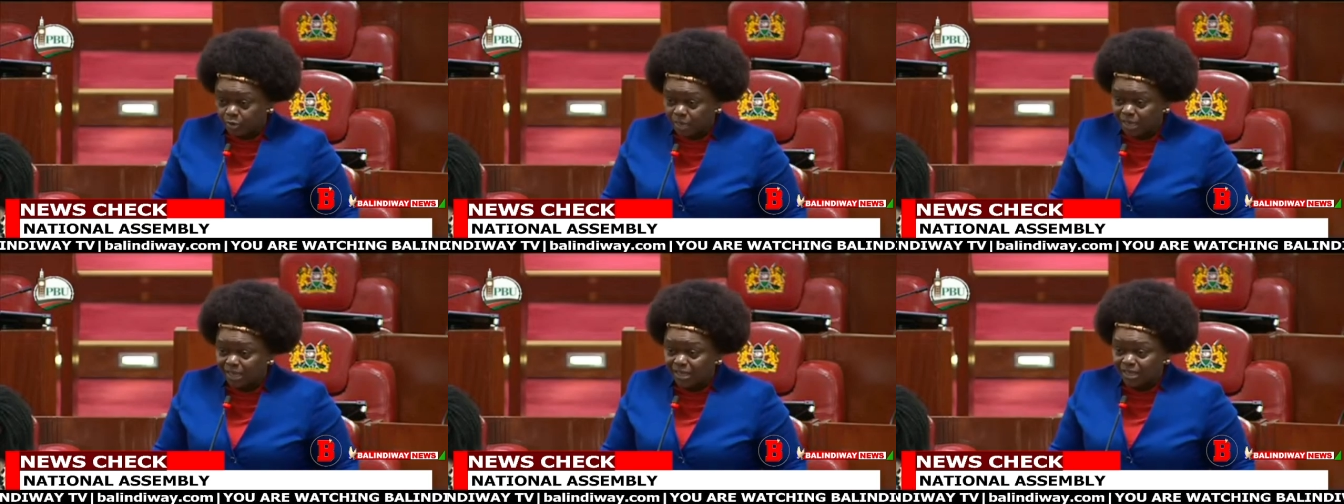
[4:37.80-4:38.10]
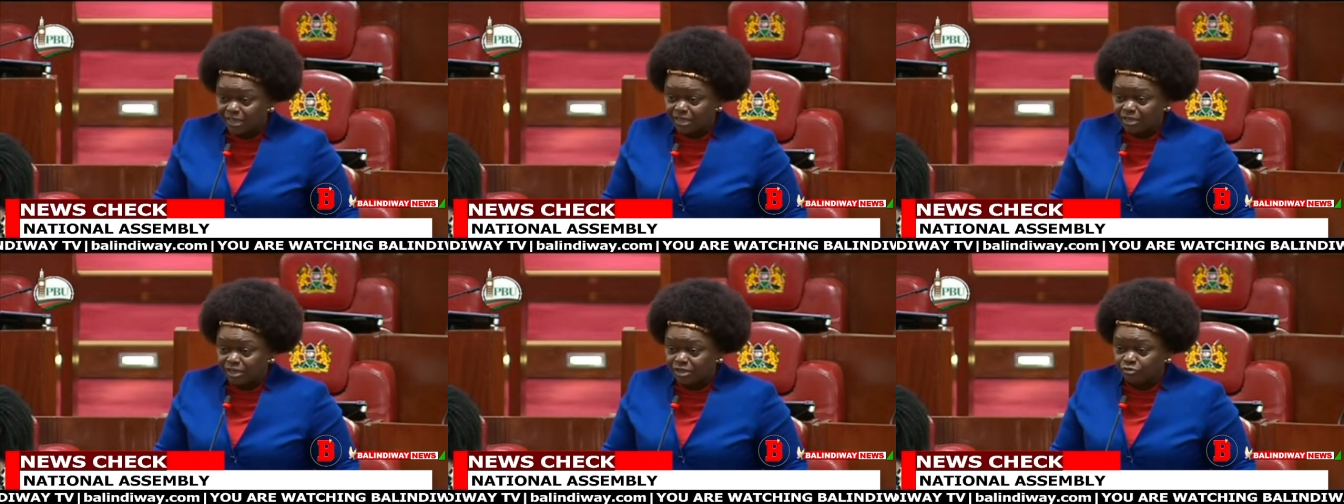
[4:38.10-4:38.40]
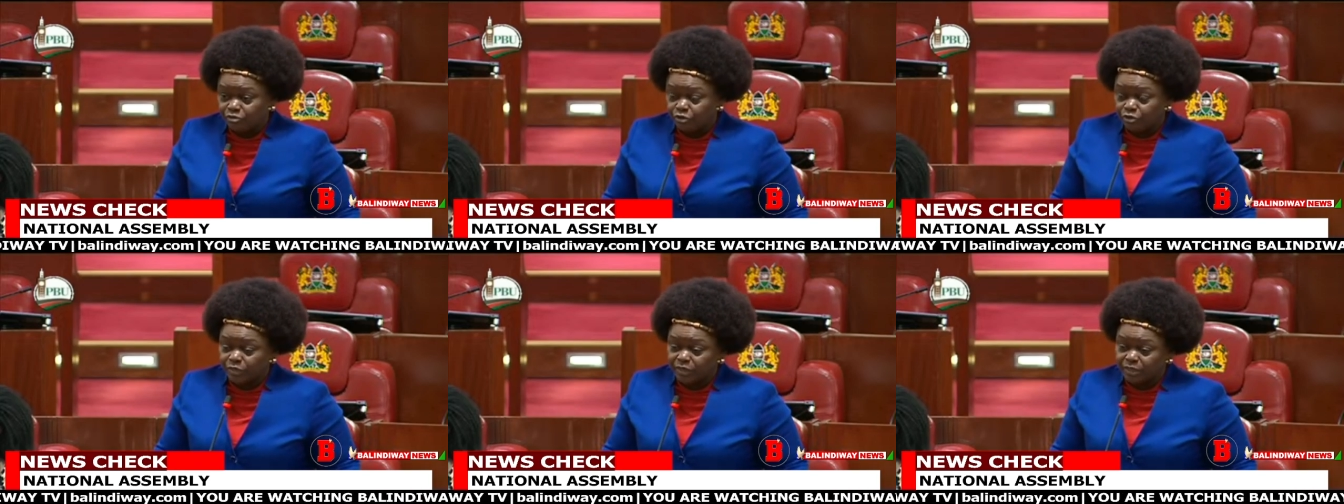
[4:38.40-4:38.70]
Kirwa
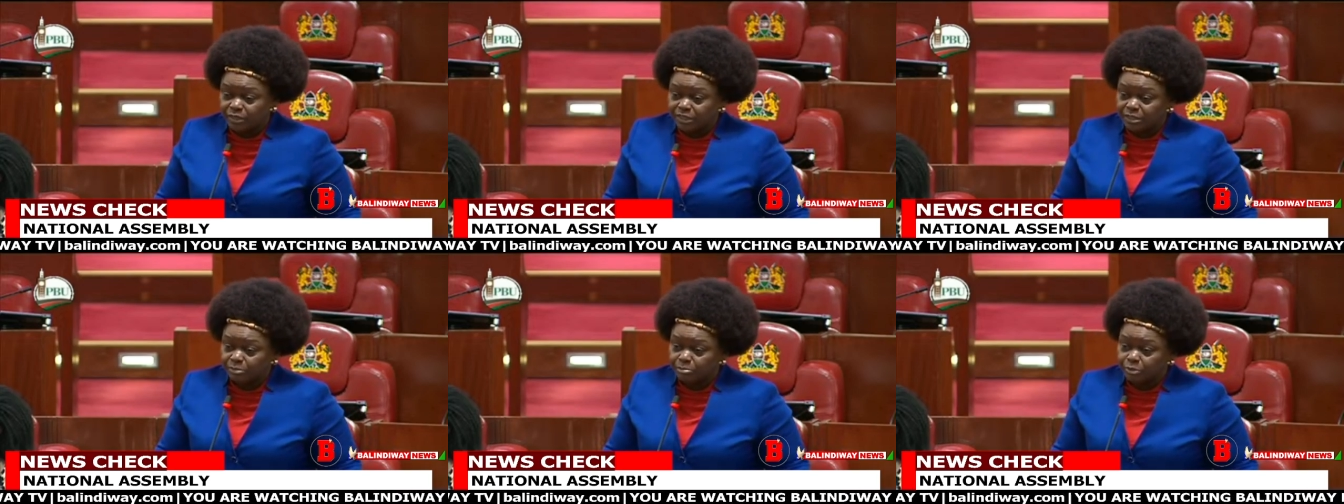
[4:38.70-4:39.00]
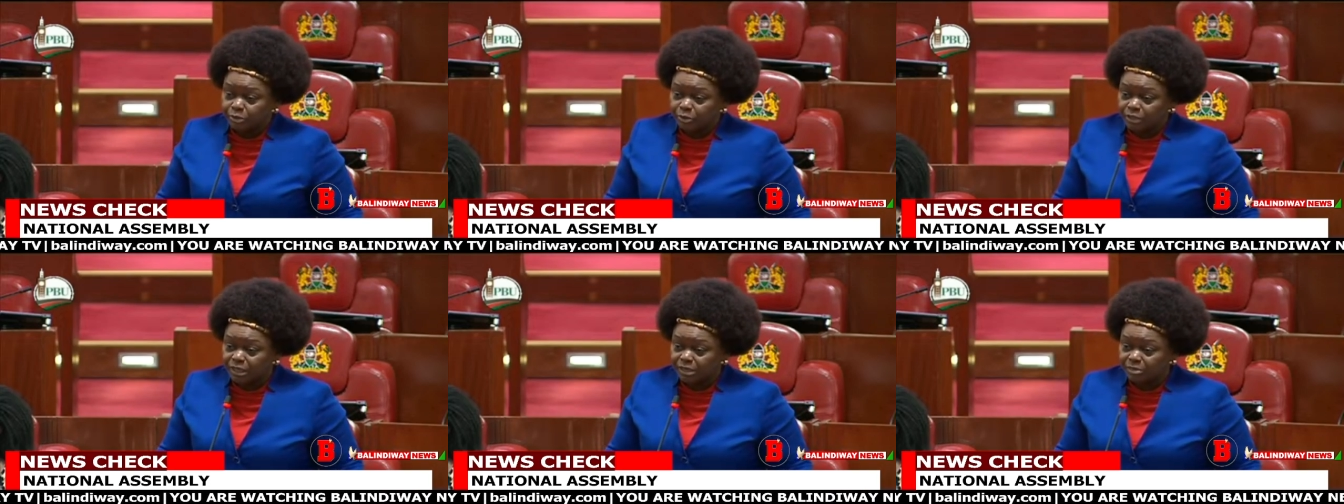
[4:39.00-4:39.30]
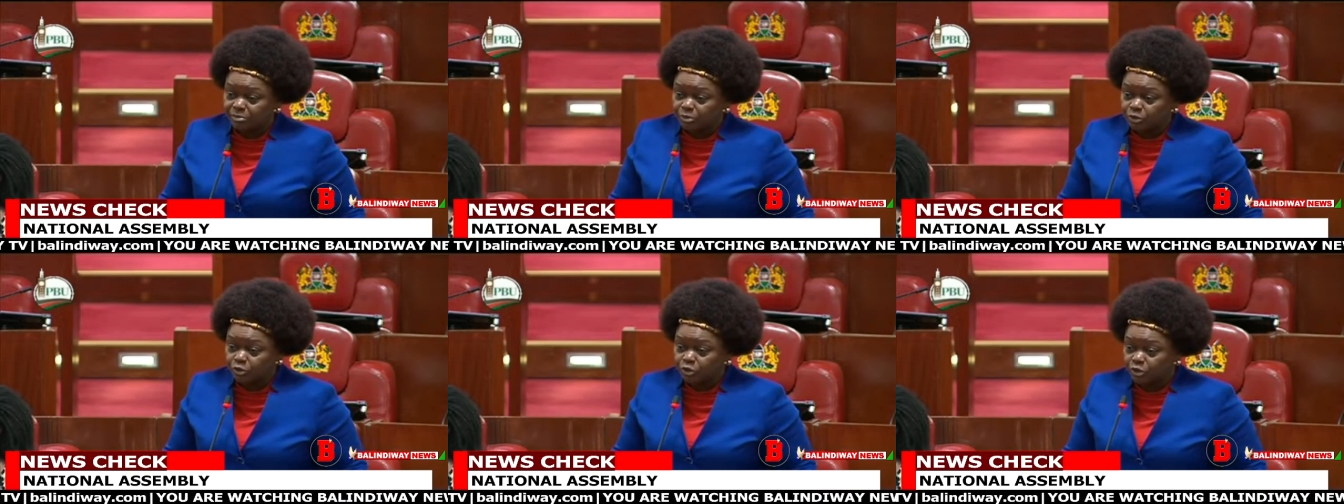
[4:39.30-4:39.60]
for this
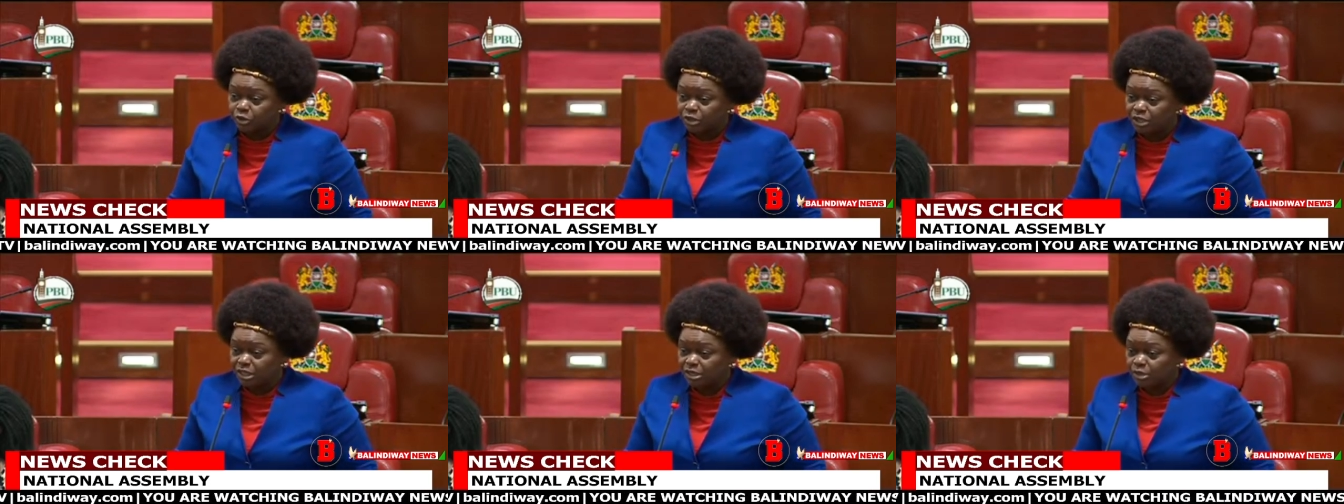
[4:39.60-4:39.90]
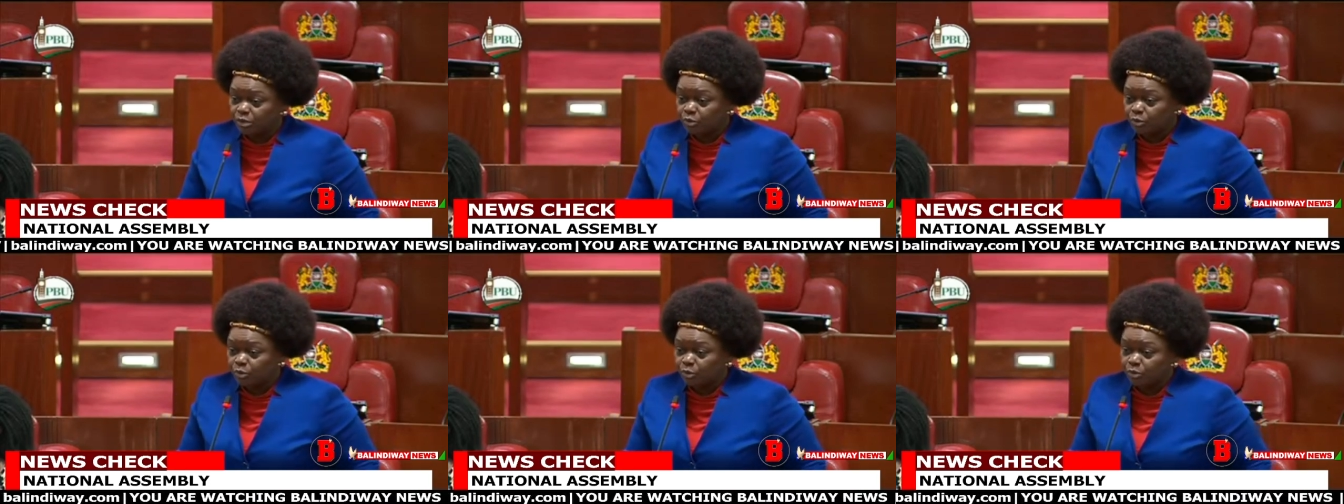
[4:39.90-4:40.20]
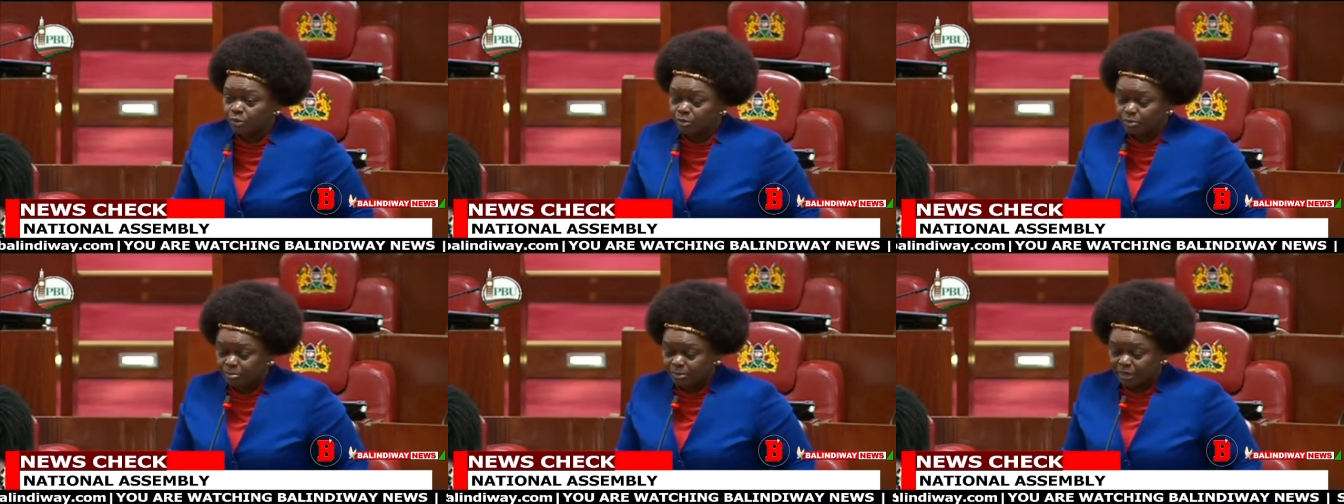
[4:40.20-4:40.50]
important motion. Thank
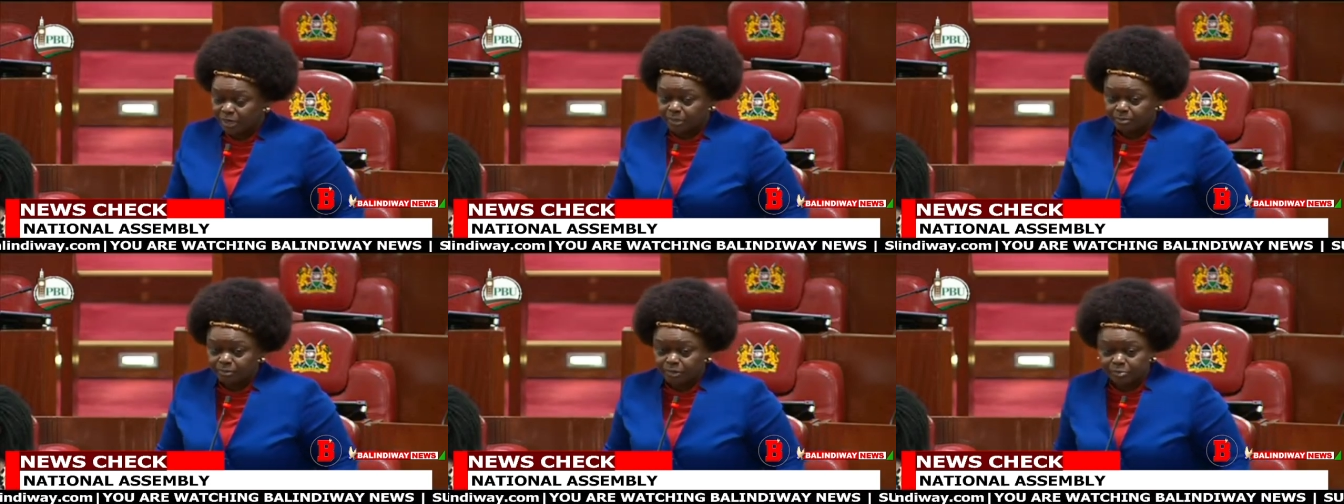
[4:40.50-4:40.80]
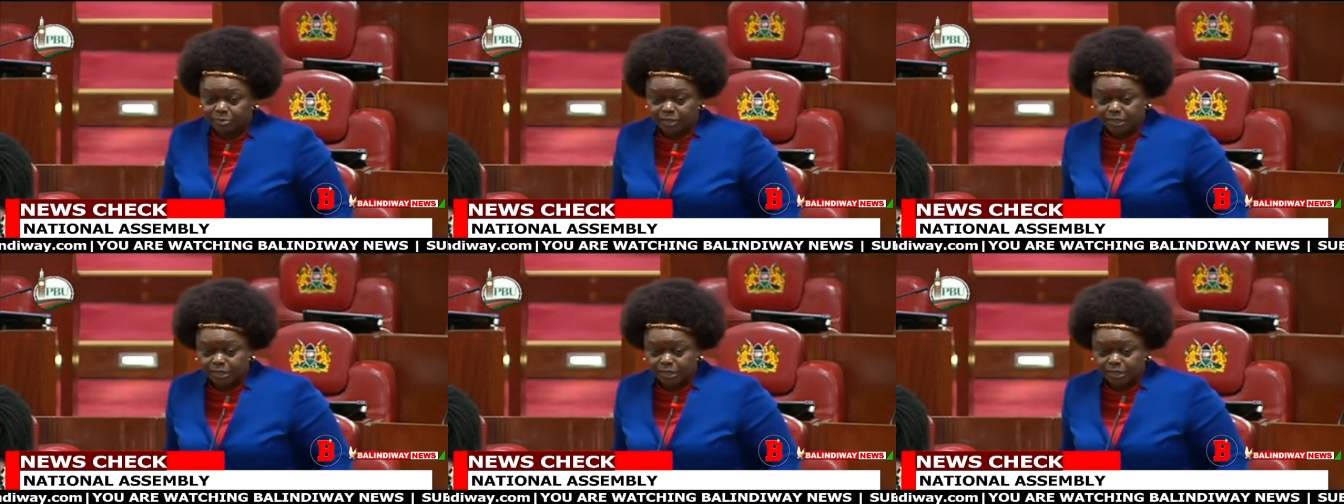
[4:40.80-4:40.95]
you, Madam